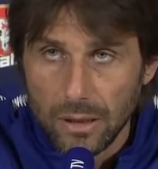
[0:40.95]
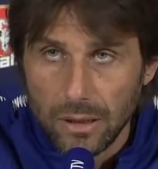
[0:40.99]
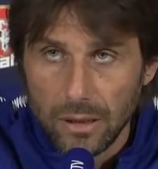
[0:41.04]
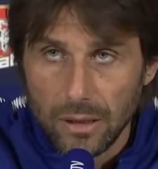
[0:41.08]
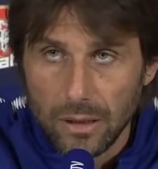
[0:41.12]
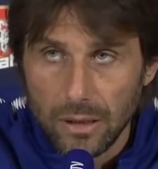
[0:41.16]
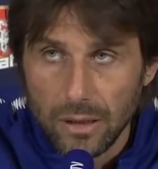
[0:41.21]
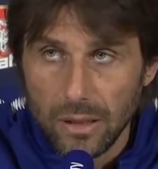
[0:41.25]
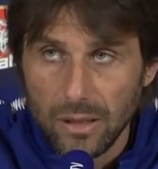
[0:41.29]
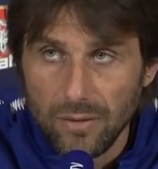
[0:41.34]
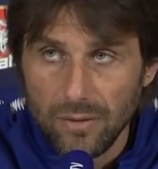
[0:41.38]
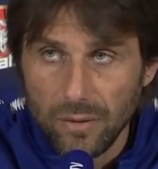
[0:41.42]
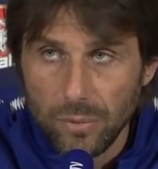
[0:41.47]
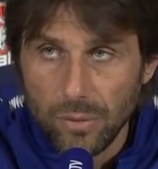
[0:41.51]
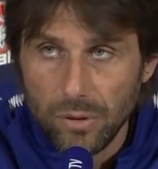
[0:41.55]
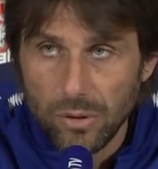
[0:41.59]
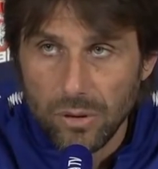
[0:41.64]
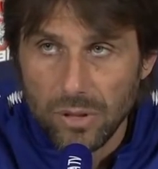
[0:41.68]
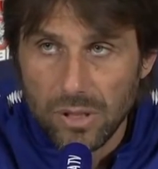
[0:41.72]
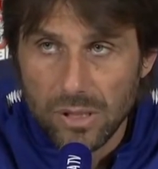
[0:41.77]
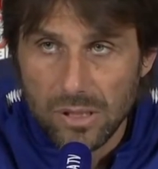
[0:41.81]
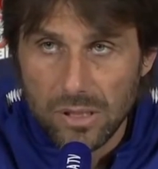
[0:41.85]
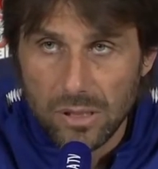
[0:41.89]

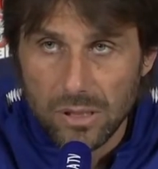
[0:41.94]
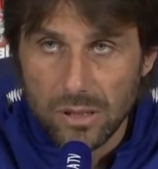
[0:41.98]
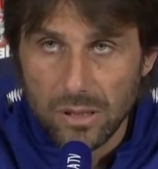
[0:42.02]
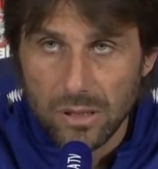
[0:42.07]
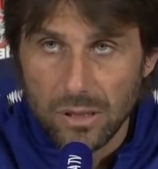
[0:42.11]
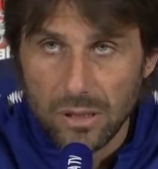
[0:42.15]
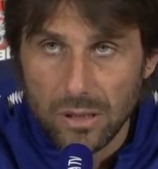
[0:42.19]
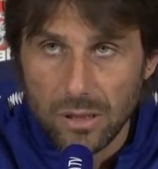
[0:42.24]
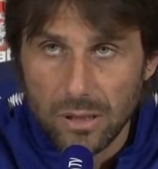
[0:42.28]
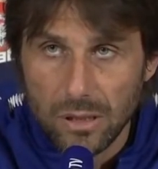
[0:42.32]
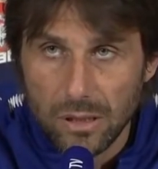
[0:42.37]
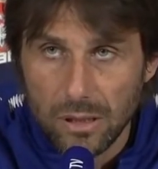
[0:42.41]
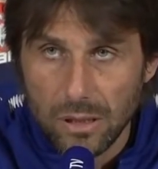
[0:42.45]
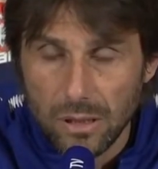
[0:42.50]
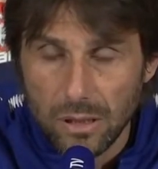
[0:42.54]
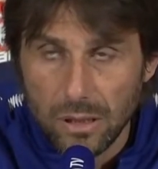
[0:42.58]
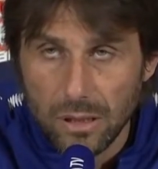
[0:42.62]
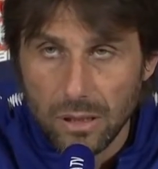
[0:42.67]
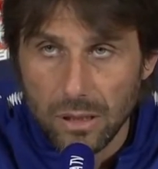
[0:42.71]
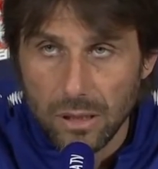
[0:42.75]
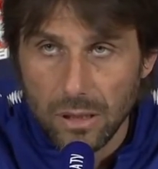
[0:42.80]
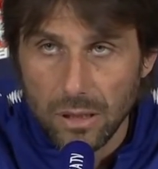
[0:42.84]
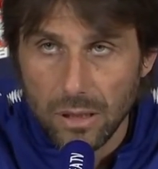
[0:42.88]
Liverpool is a
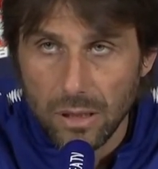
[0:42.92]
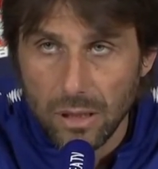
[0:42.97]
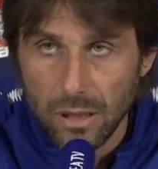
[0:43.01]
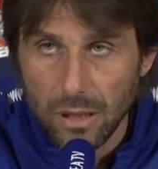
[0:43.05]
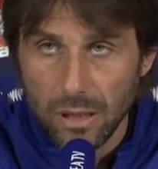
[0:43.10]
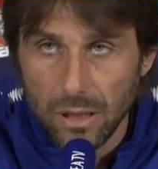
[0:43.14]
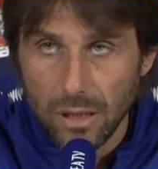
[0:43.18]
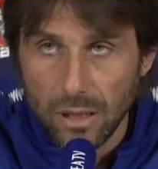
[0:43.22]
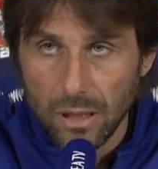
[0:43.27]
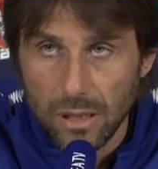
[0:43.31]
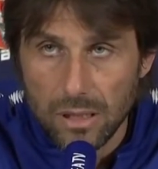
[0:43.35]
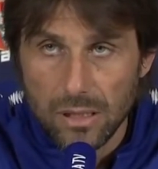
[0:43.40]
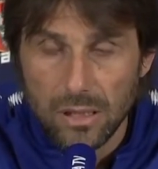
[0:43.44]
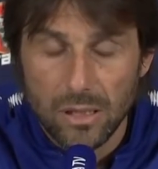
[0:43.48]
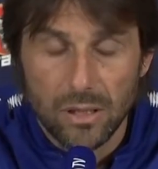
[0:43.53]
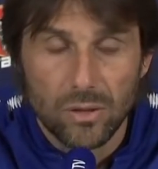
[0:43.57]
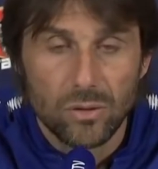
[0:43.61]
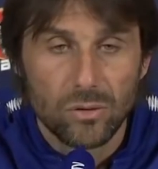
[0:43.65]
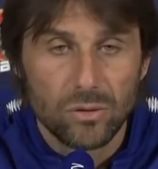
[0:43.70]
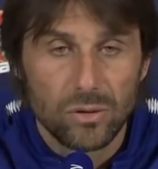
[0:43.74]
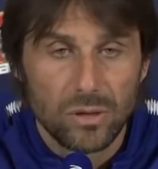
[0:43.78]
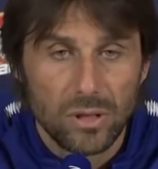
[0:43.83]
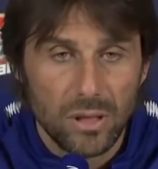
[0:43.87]

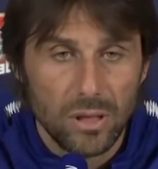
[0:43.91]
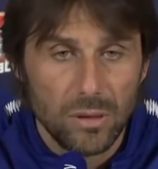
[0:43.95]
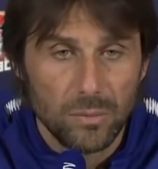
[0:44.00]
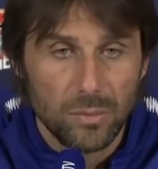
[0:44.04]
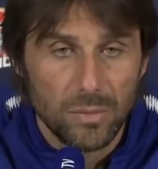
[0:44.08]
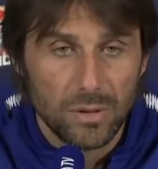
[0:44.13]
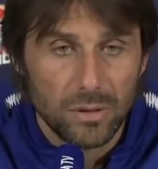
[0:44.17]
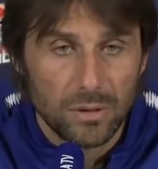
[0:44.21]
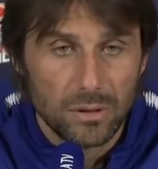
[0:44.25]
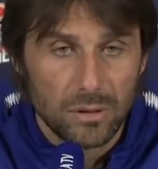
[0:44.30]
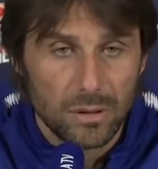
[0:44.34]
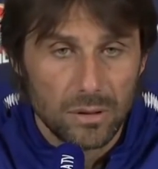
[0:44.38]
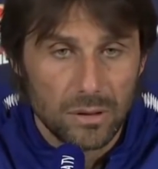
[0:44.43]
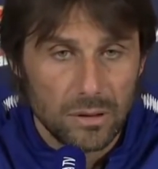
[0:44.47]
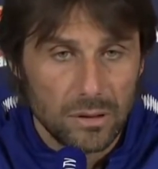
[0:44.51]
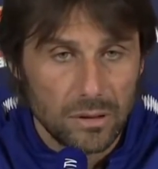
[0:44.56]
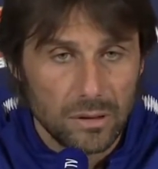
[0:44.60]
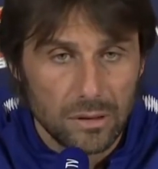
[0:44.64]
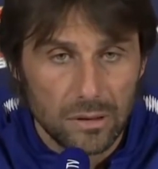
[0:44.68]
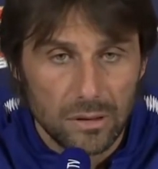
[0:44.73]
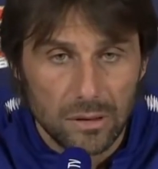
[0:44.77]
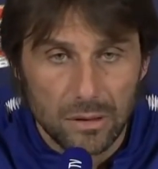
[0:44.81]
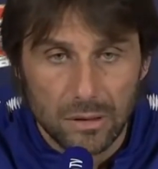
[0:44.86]
good team, and